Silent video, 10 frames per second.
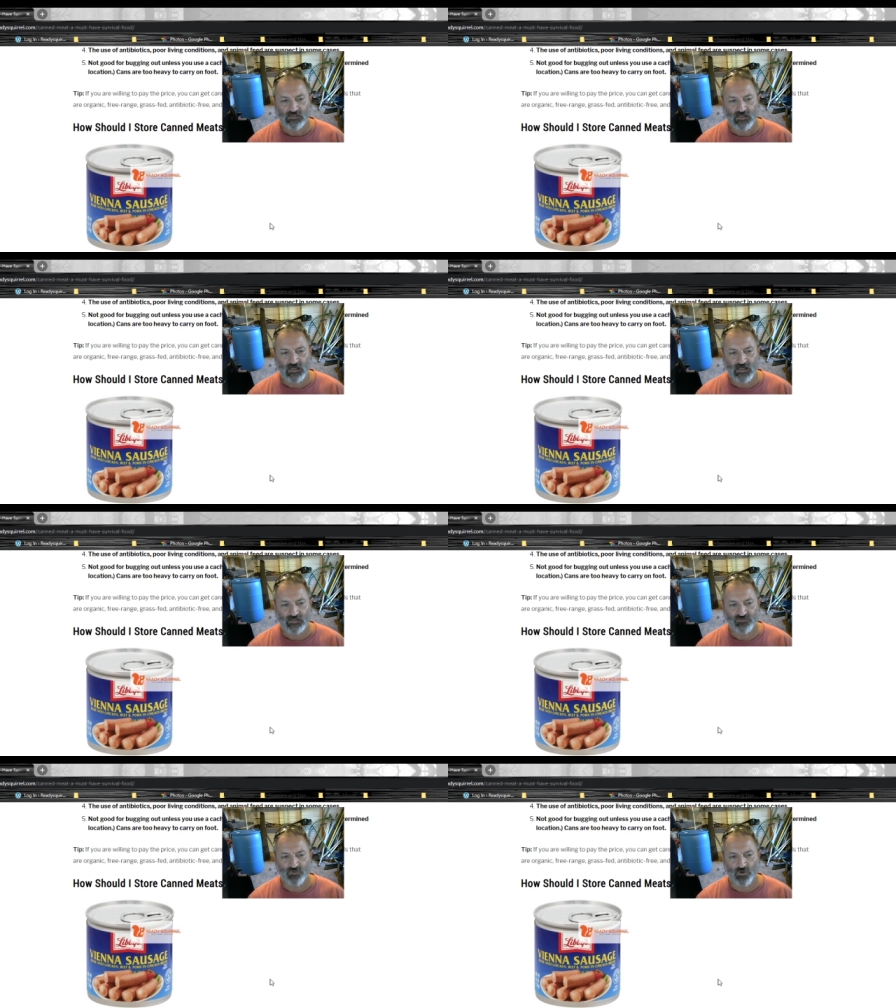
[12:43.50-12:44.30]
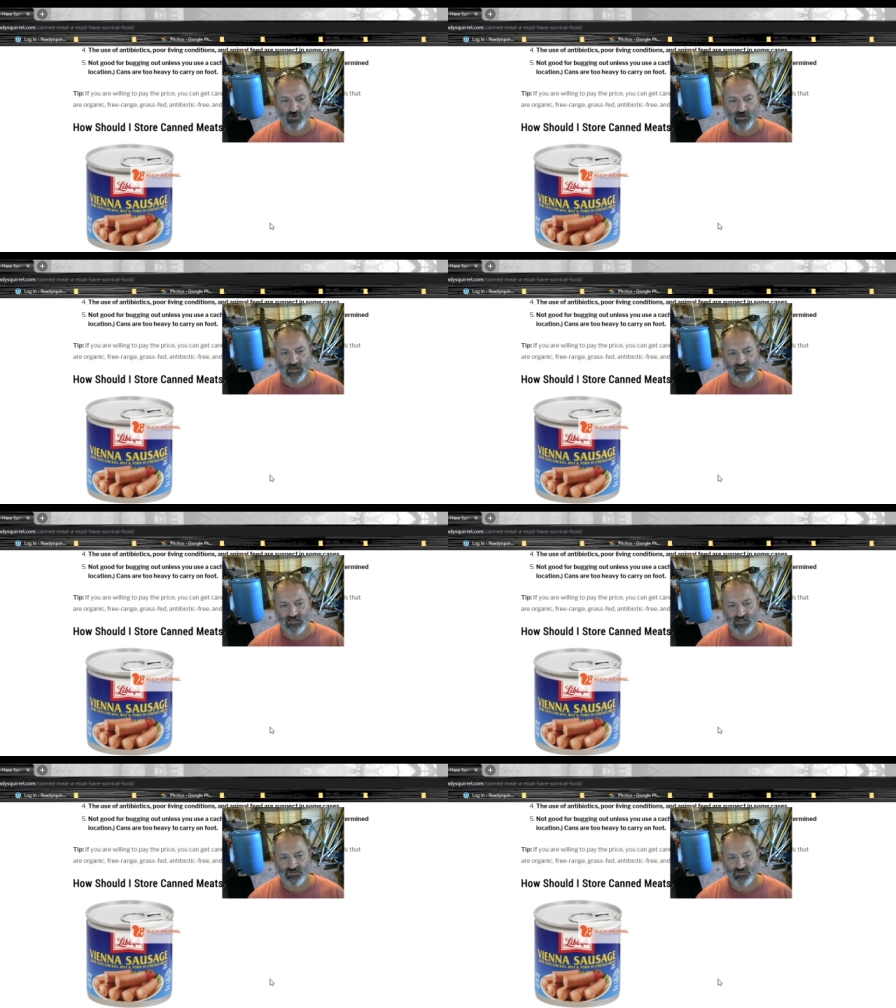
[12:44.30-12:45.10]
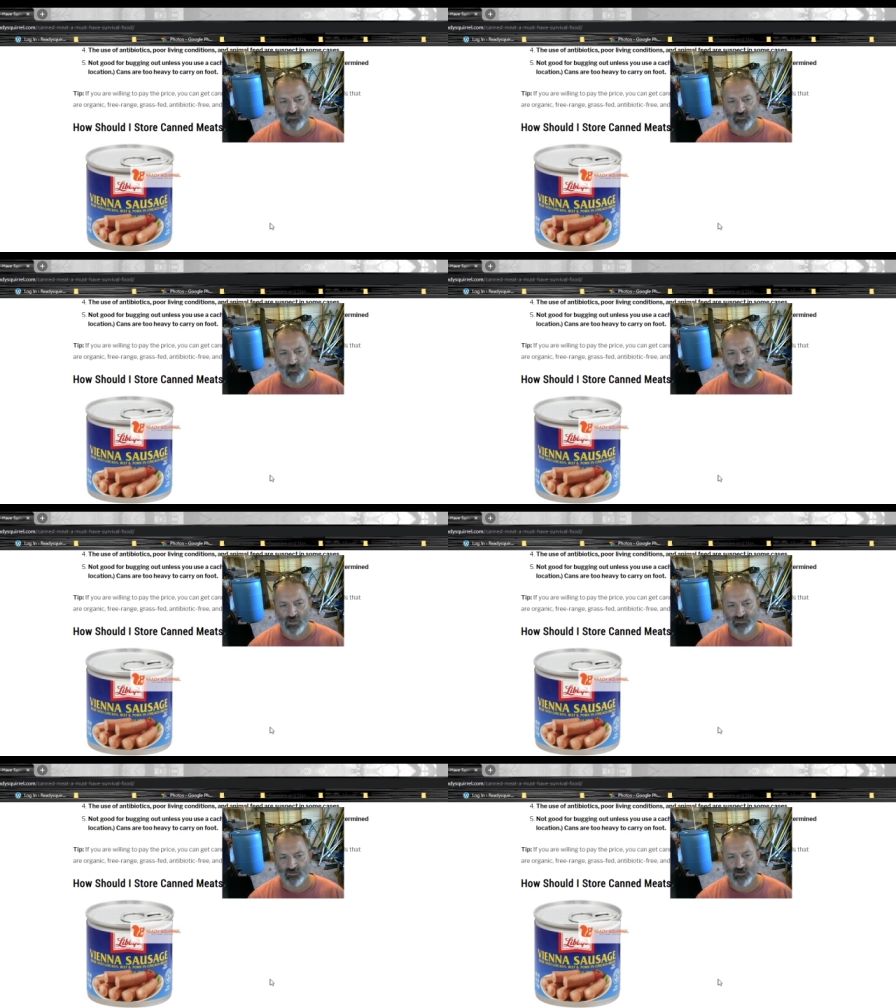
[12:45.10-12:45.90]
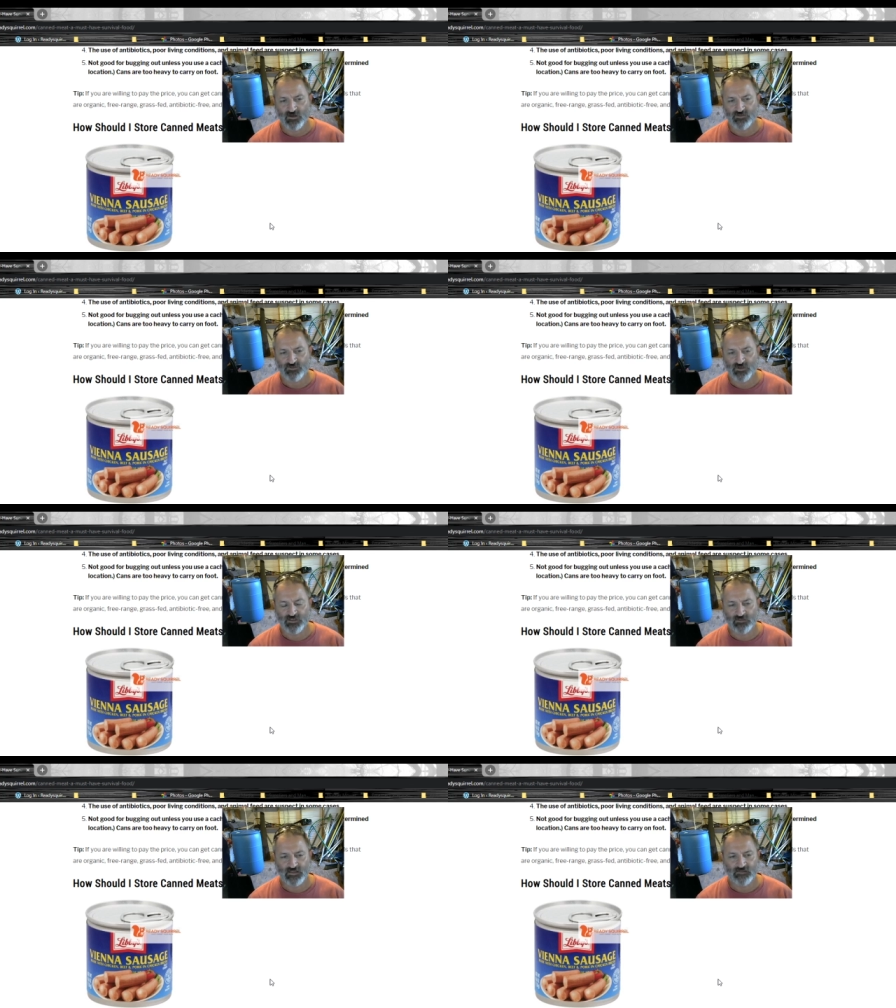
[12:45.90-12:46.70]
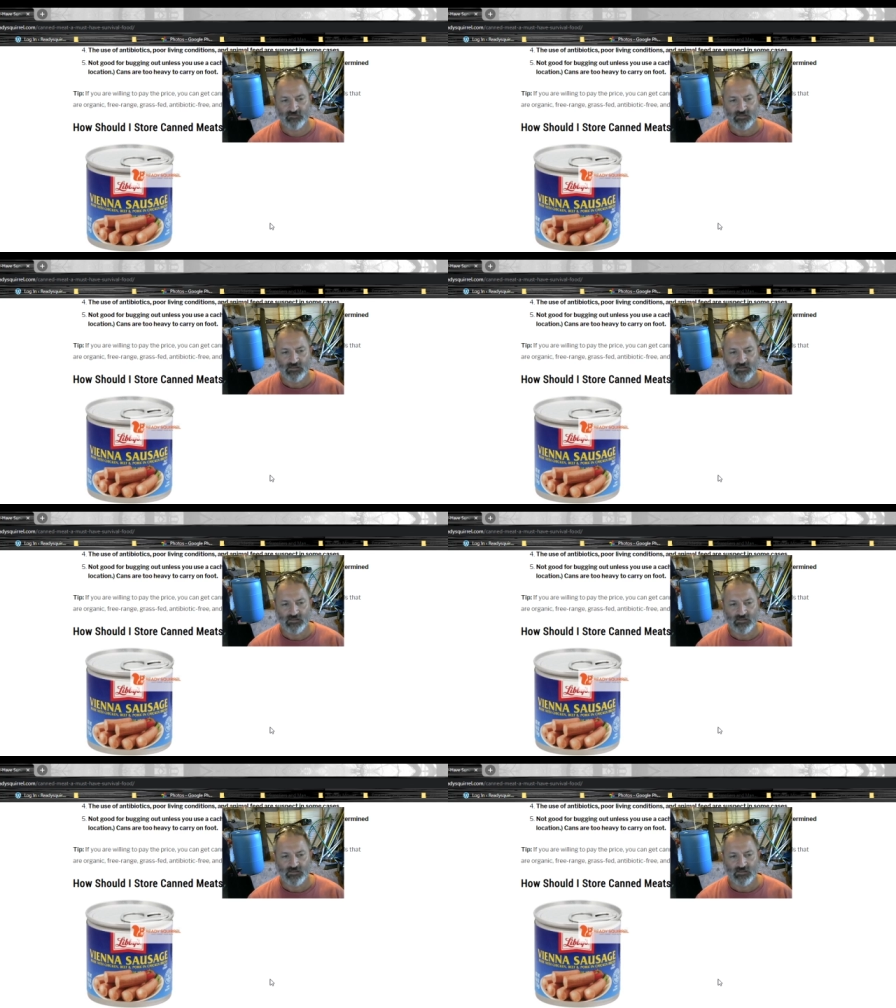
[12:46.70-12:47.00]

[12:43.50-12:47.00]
Uh, store 18 inches from the wall so air can circulate.